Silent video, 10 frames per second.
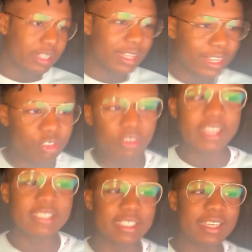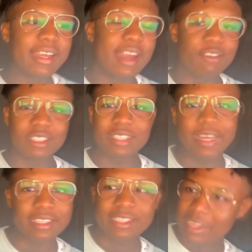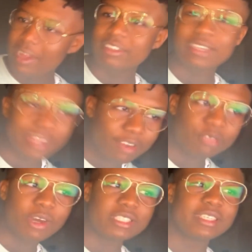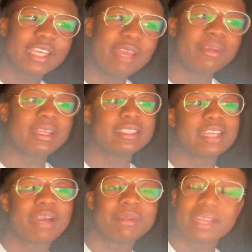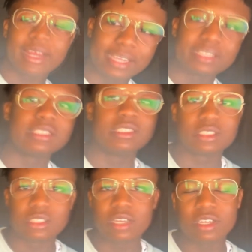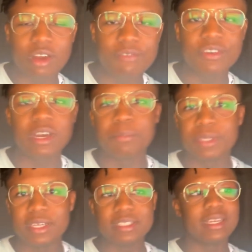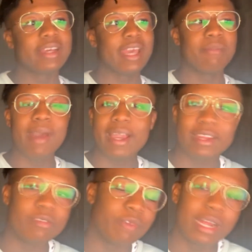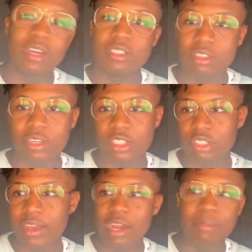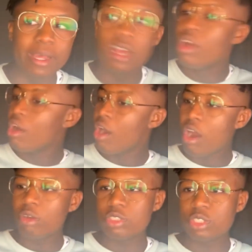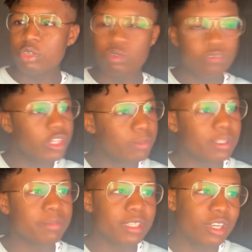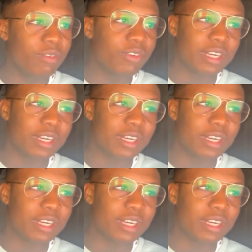dunking like crazy. And I was I was watching the game at that time. And then I turned it off for a couple years. And I came back. And then when I saw the trade, I'm like, oh, shoot, this must be good